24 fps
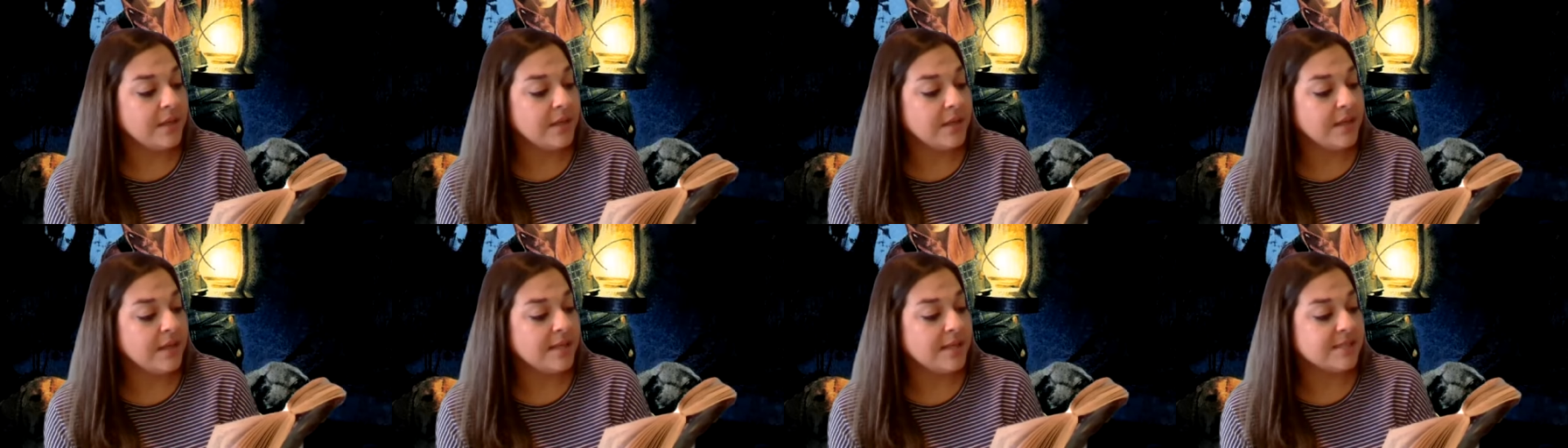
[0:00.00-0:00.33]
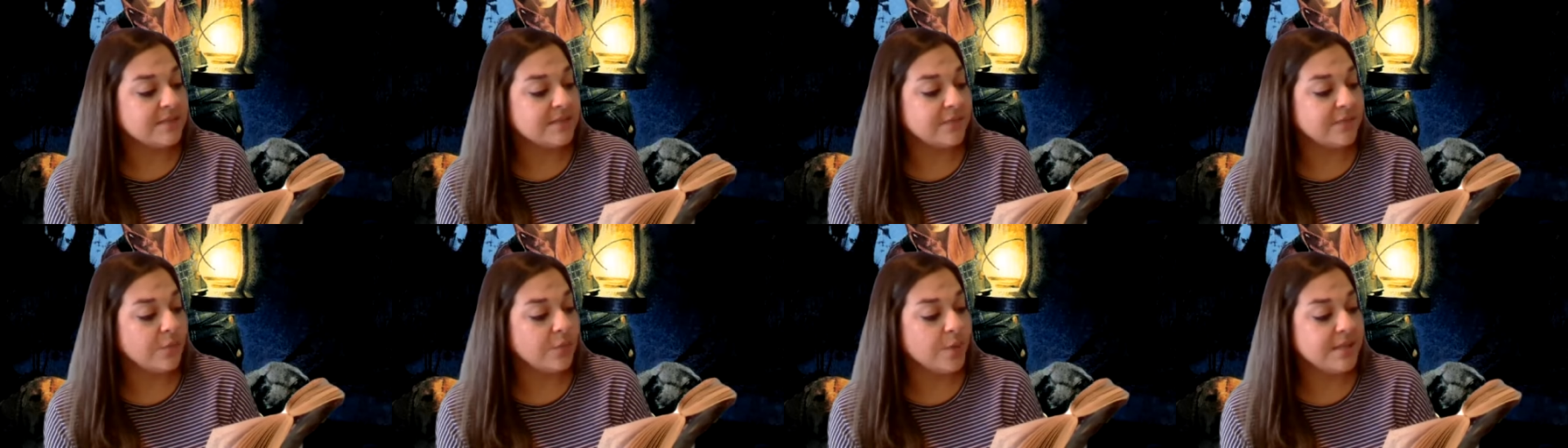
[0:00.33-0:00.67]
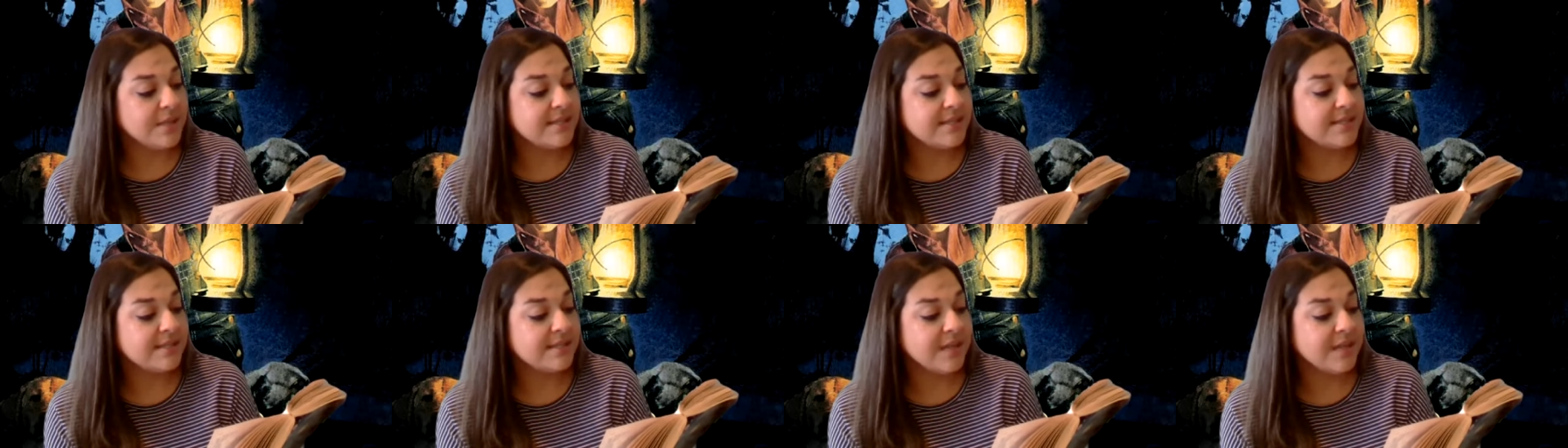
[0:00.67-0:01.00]
his
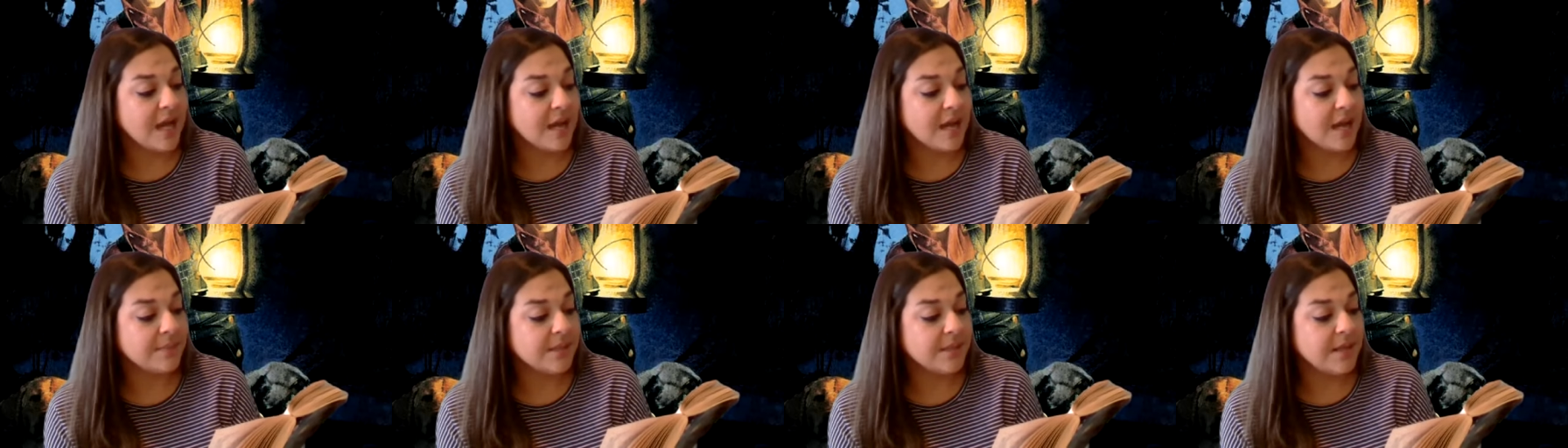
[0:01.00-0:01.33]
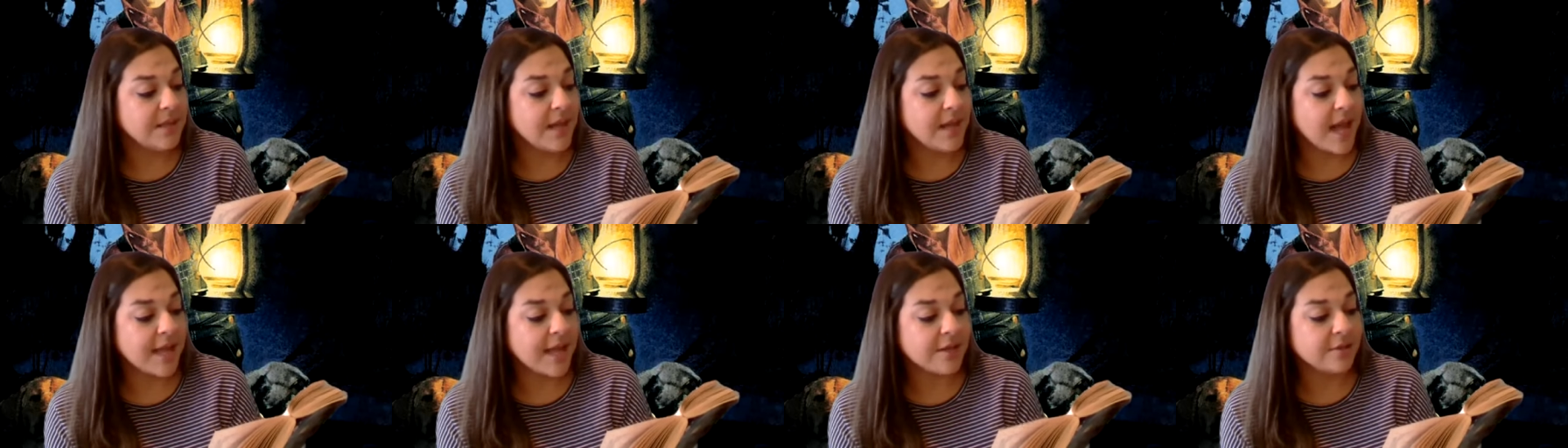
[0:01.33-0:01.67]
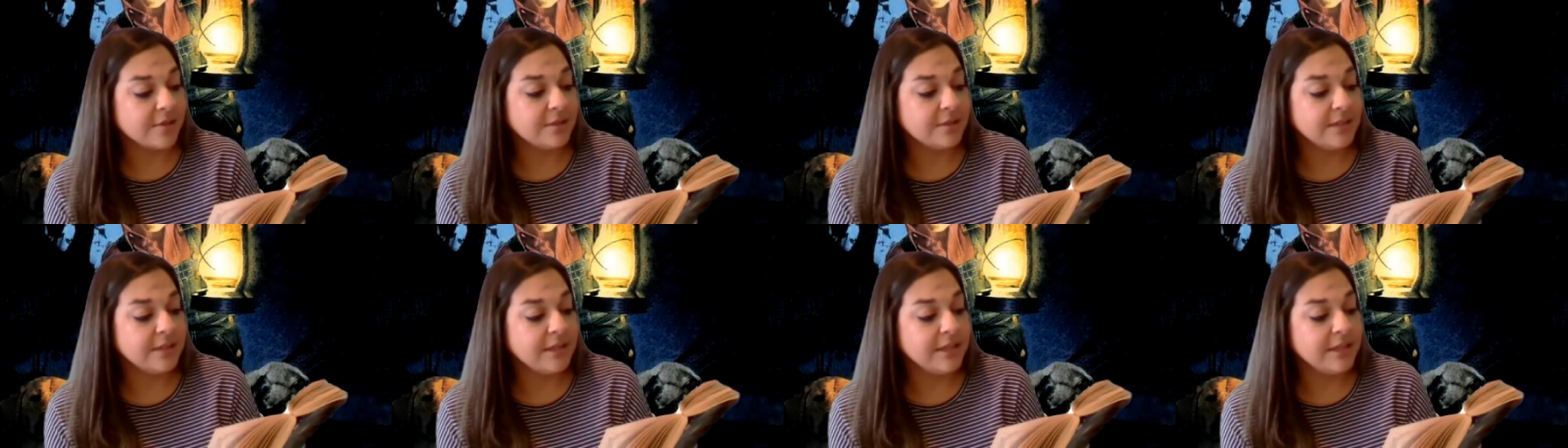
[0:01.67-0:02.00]
voice stopped. I
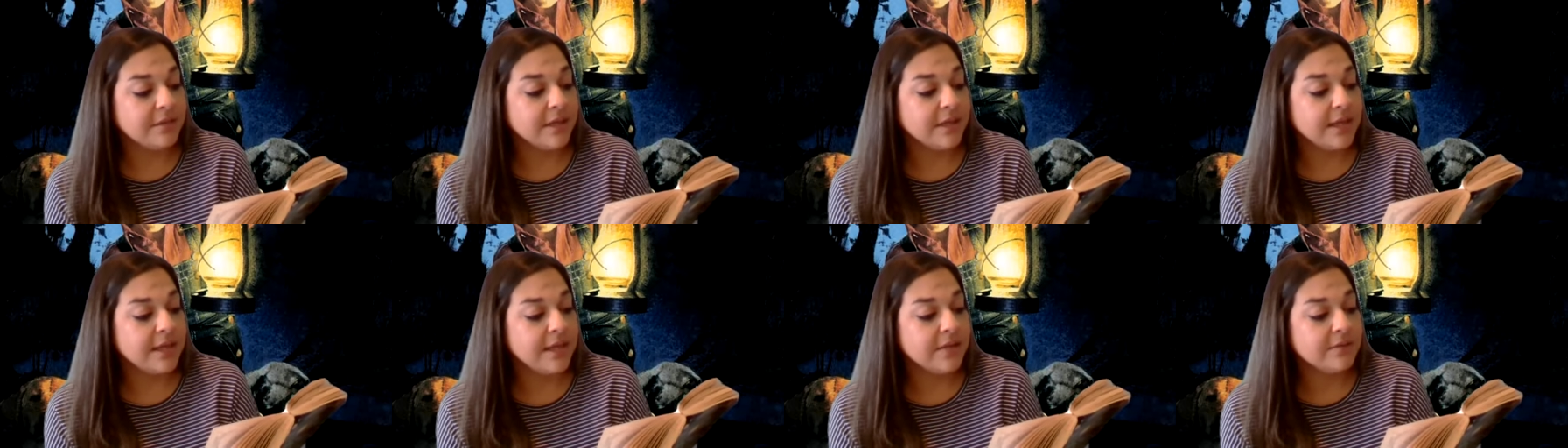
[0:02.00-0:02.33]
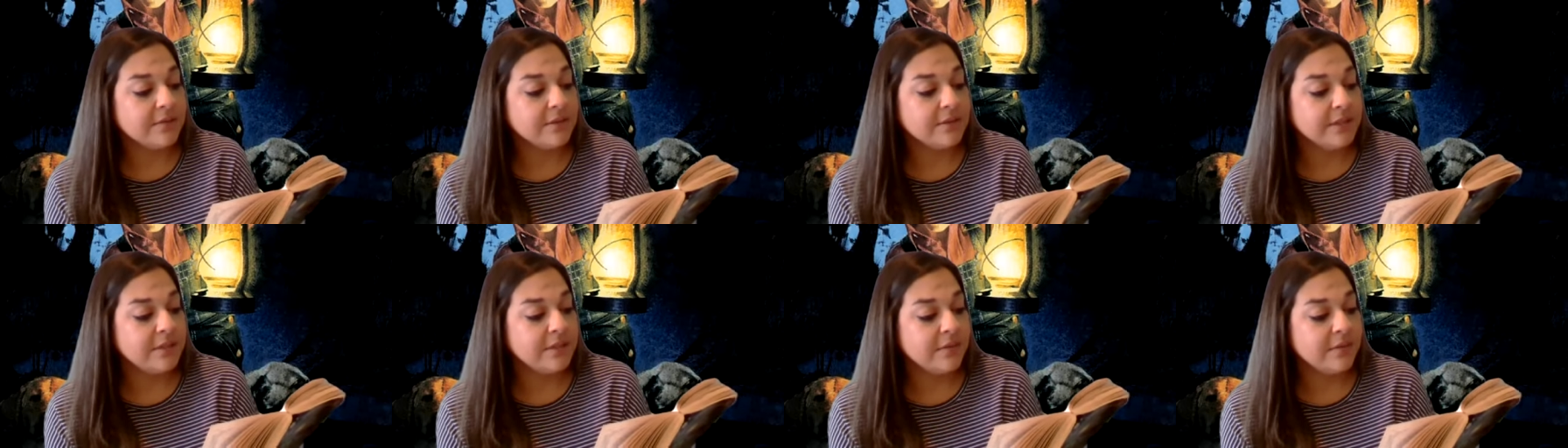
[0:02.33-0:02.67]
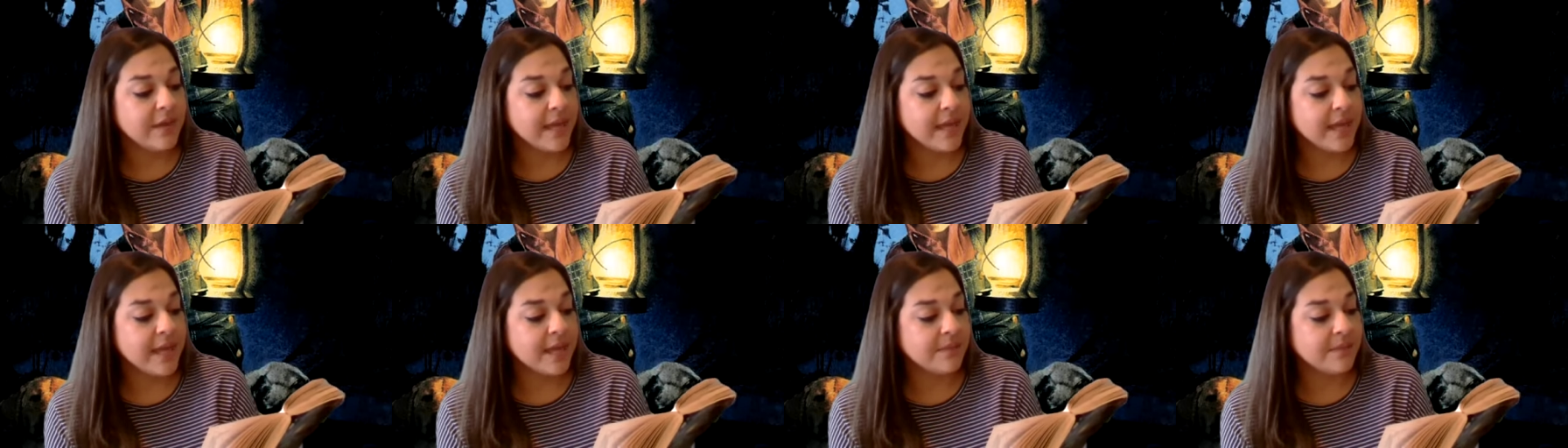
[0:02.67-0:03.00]
could hear little
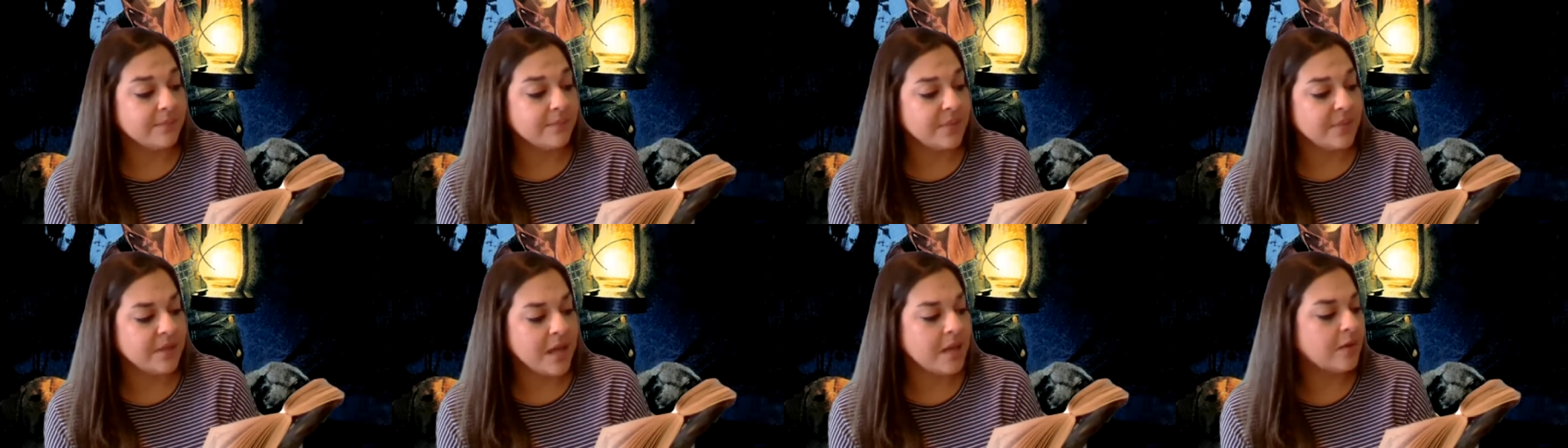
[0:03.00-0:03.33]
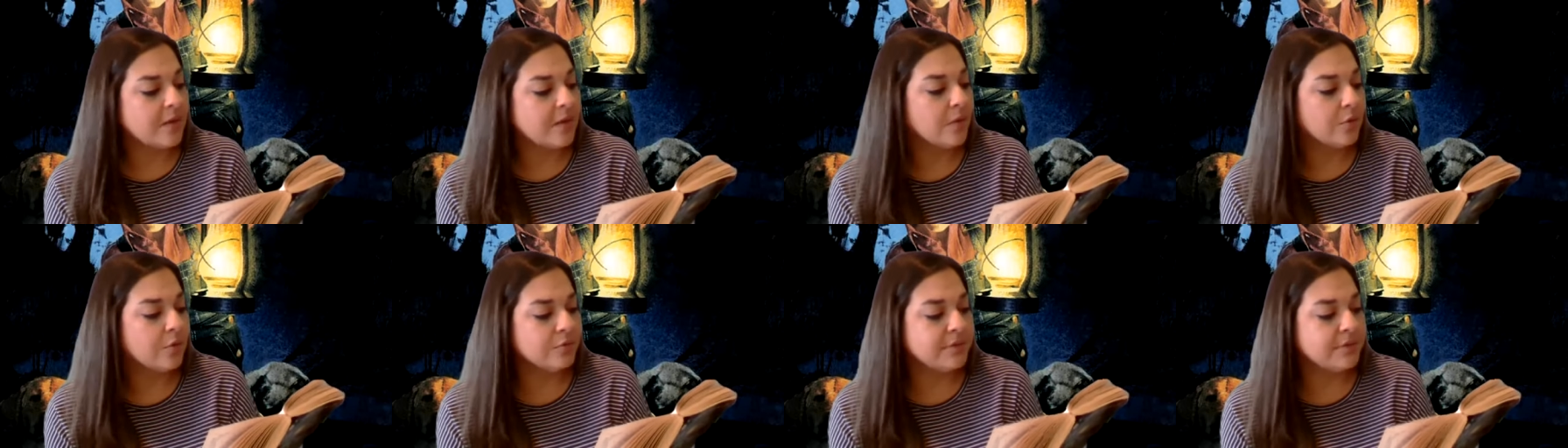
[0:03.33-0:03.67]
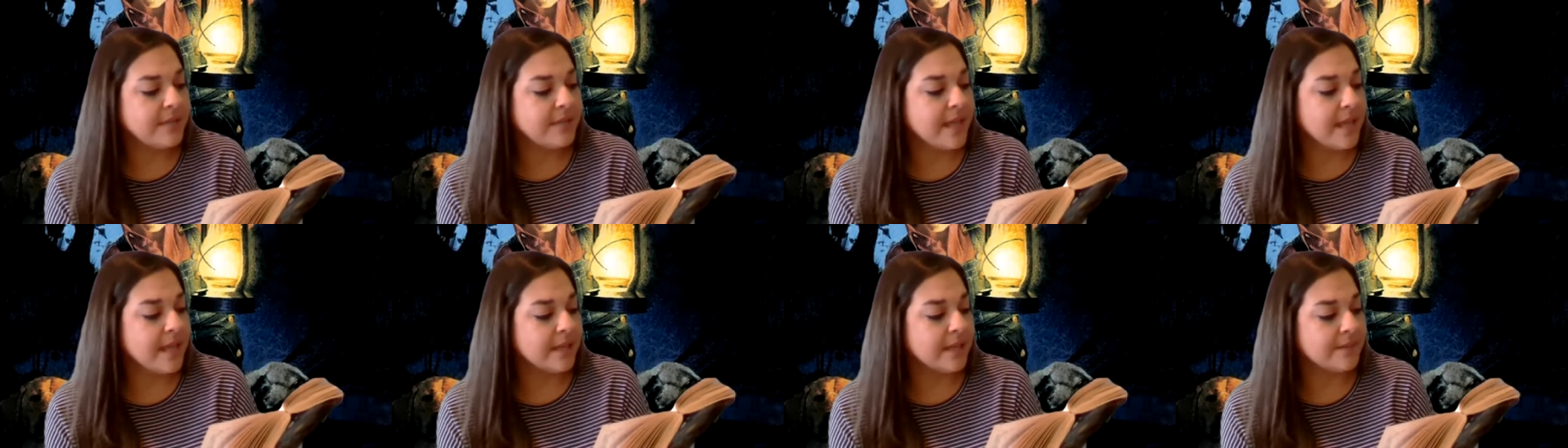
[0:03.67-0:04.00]
Ann, but not old
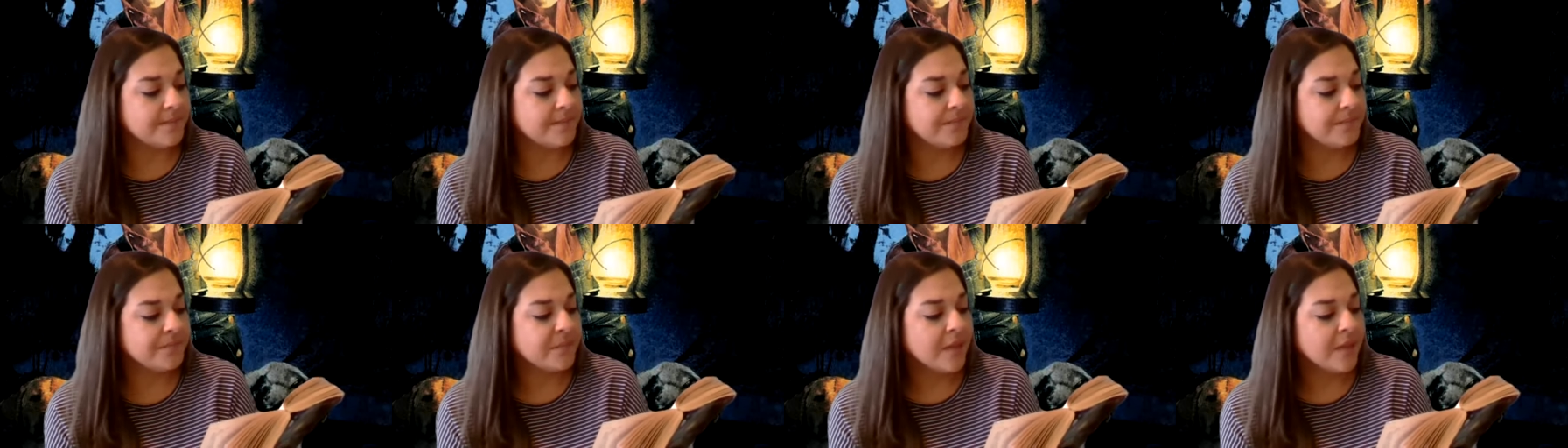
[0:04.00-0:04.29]
Dan.